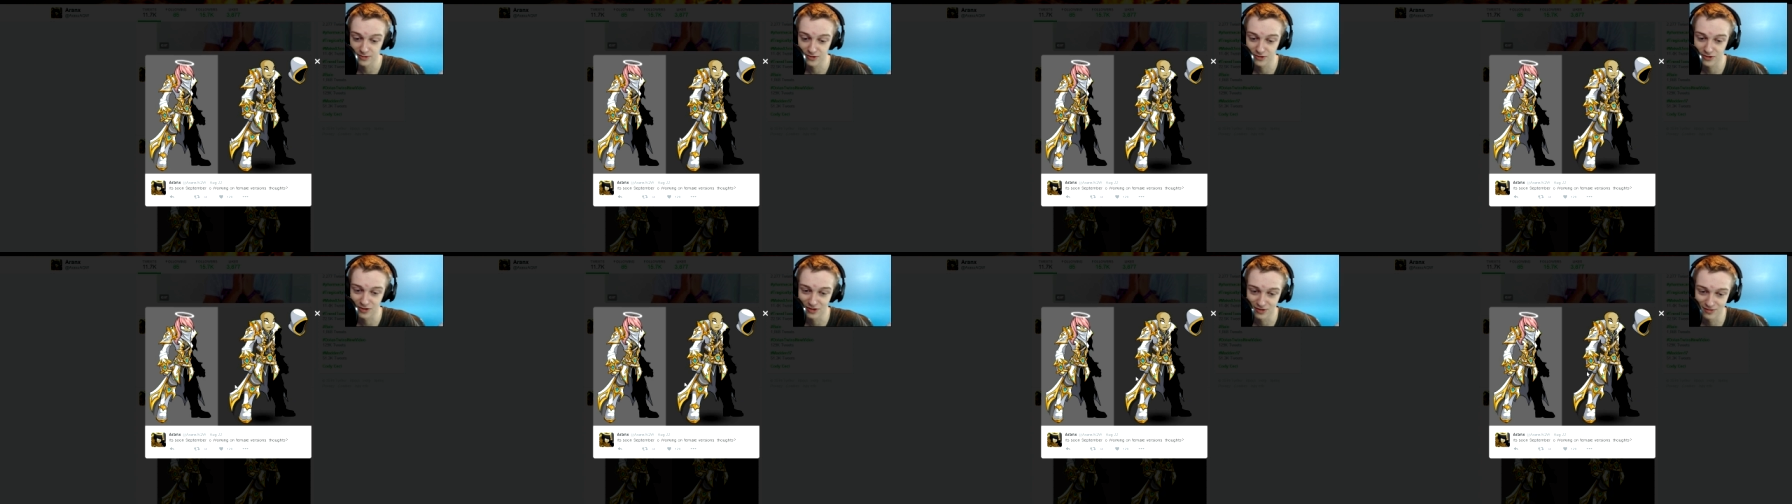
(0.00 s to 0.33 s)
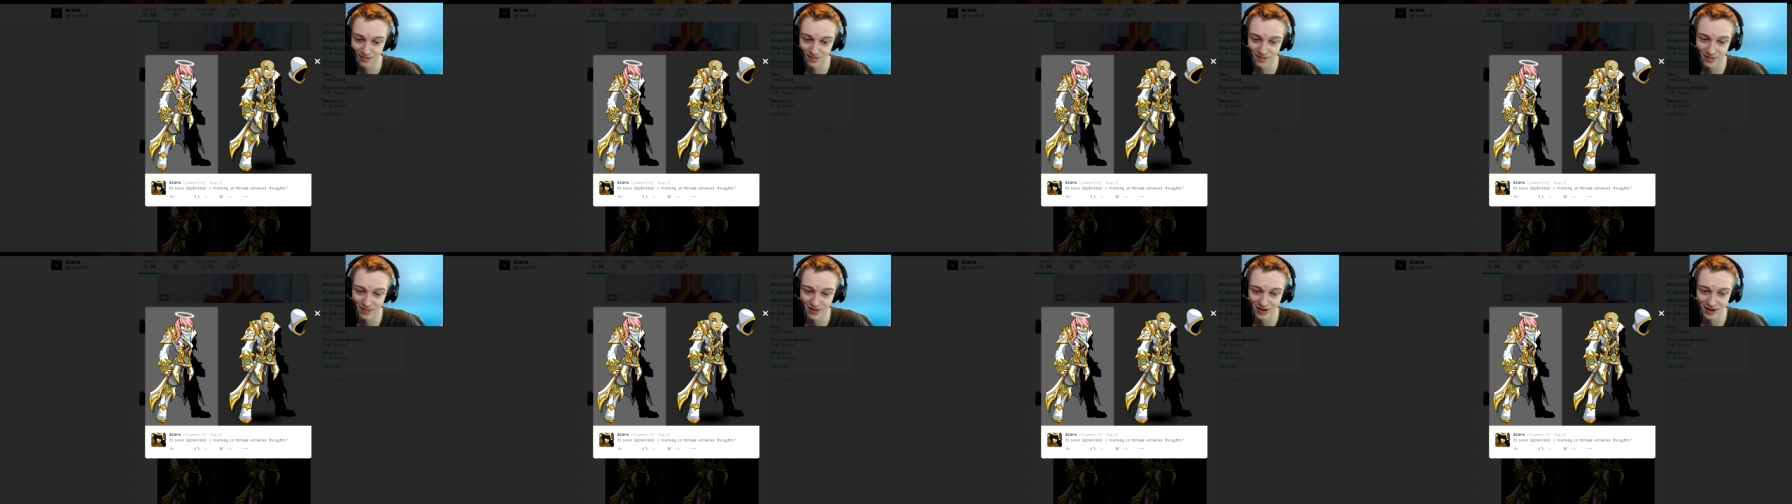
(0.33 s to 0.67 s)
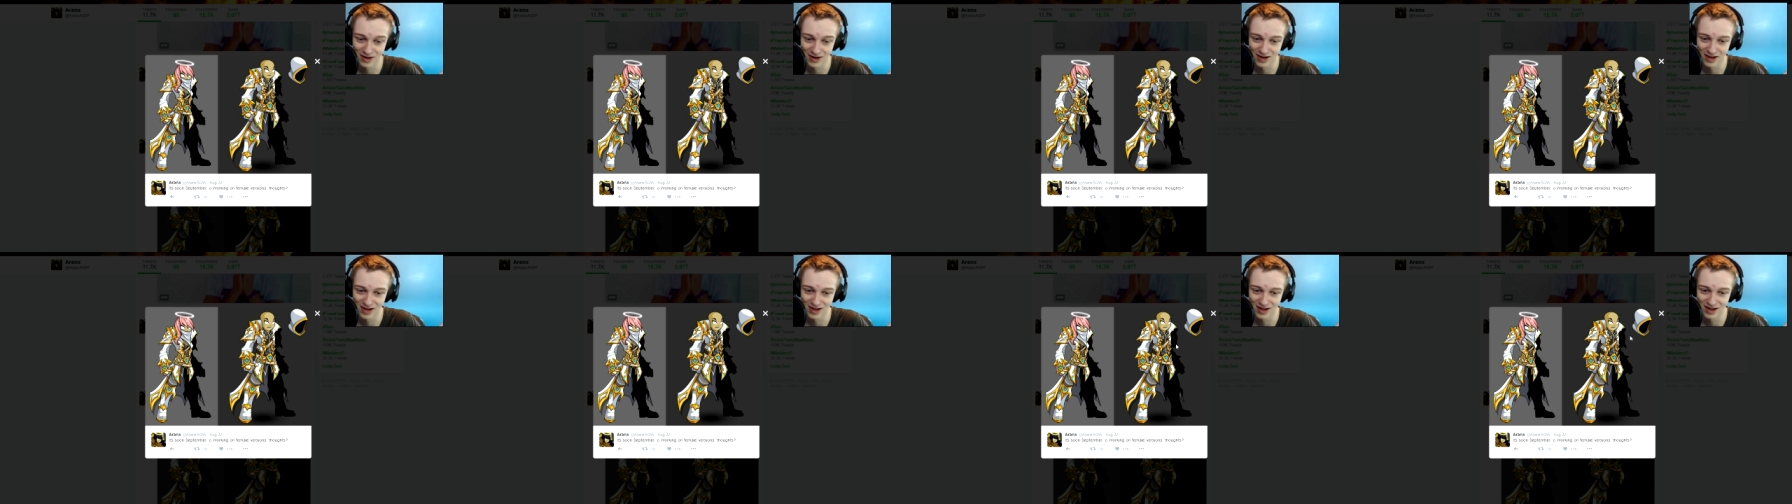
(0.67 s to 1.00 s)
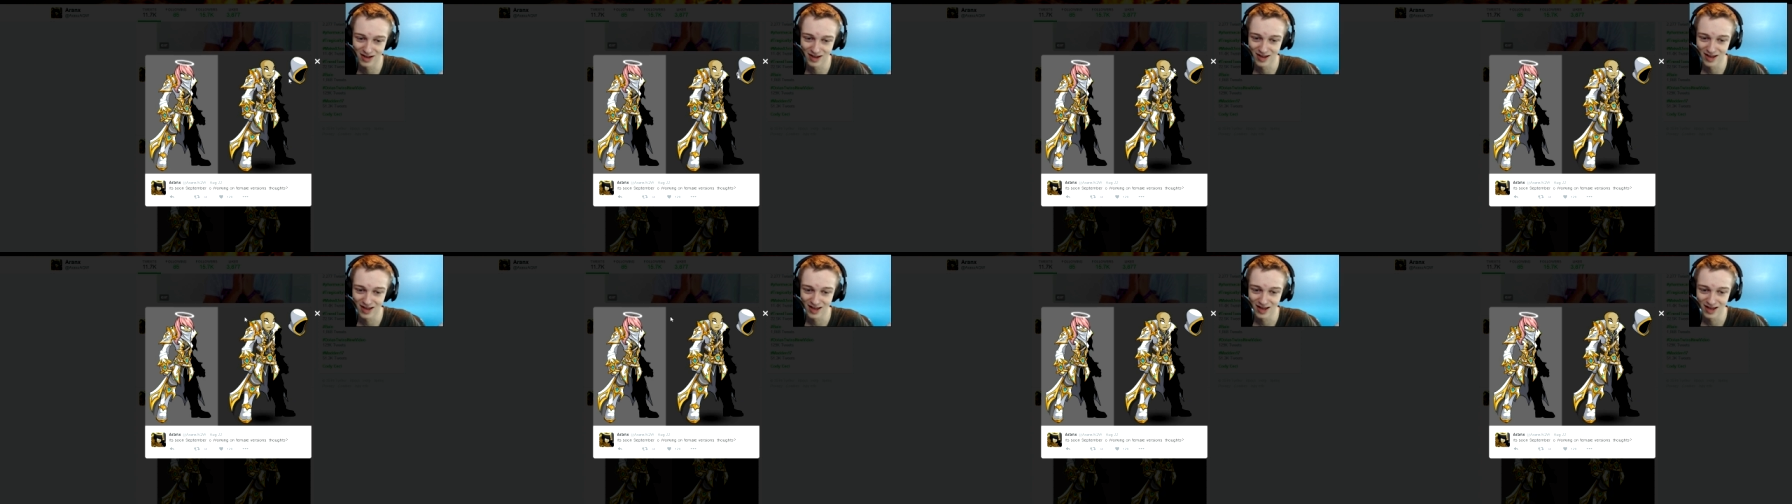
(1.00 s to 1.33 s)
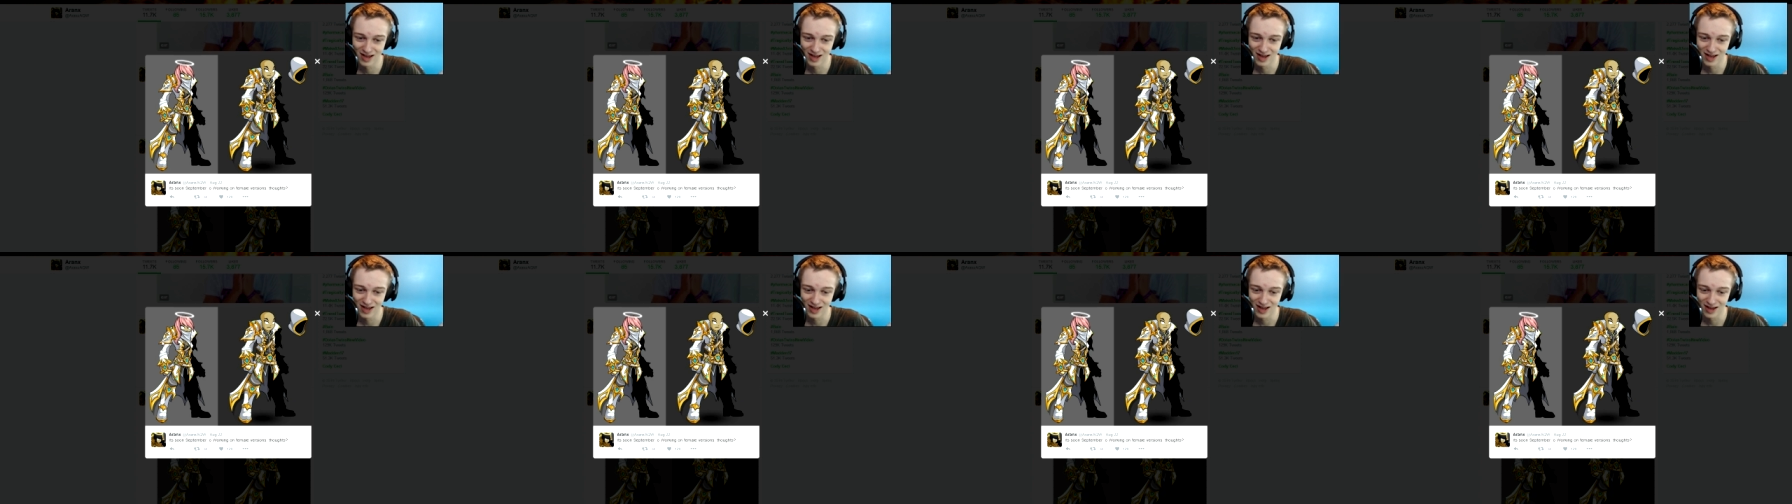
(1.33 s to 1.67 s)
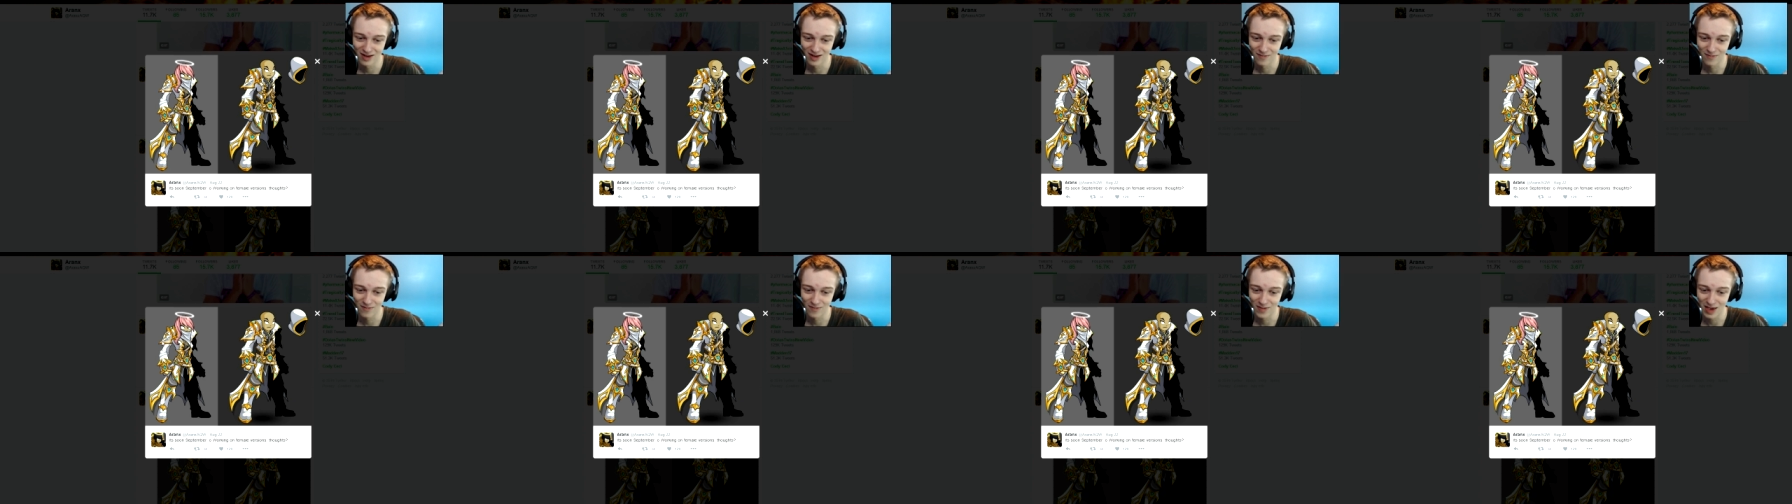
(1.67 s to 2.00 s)
soon, but uh,
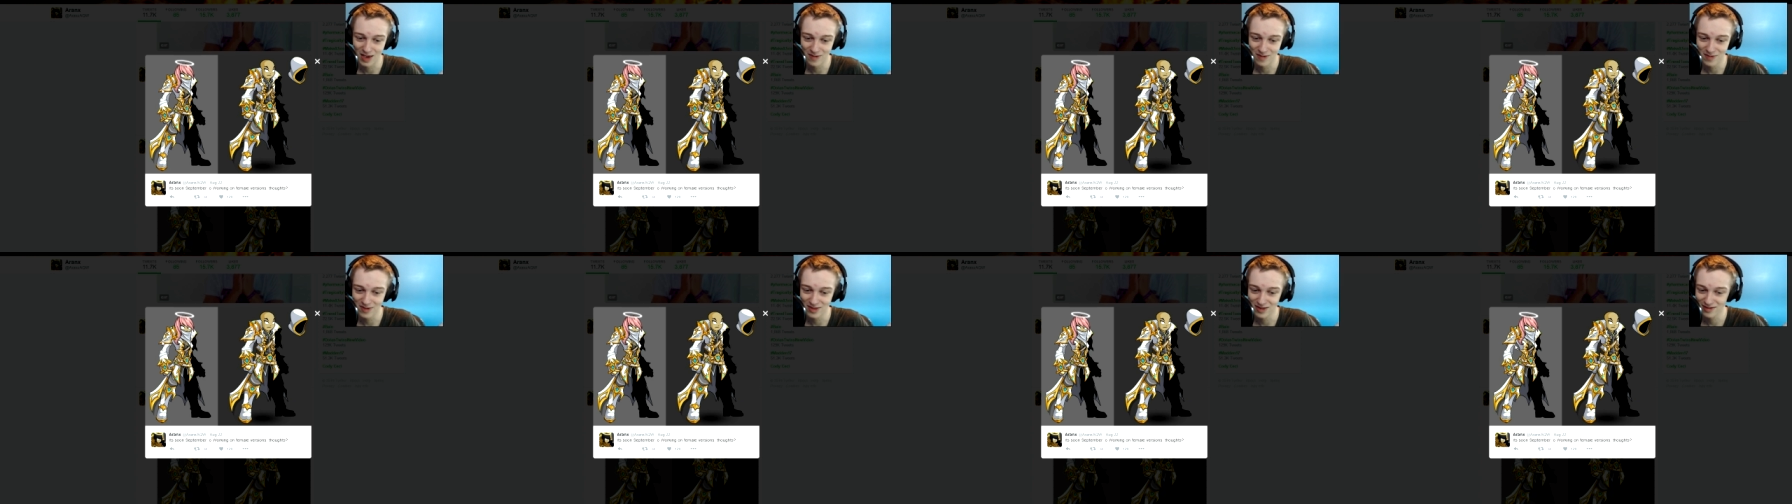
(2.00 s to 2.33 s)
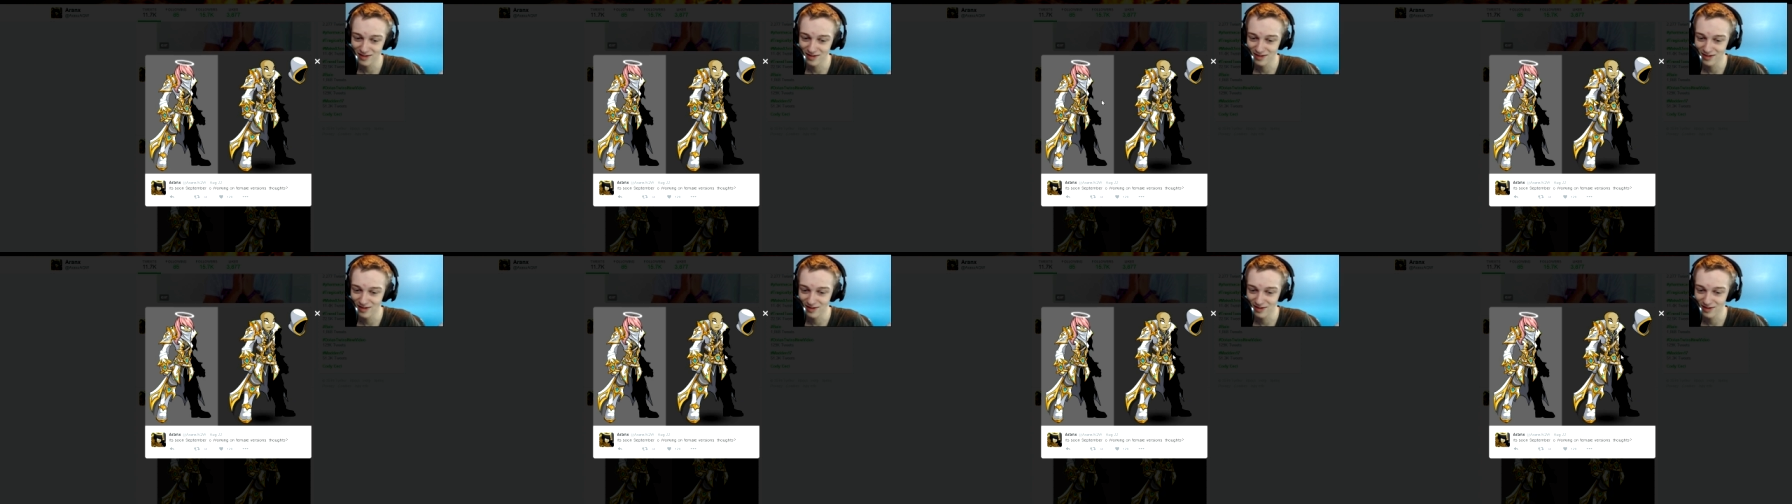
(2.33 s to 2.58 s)
maybe this is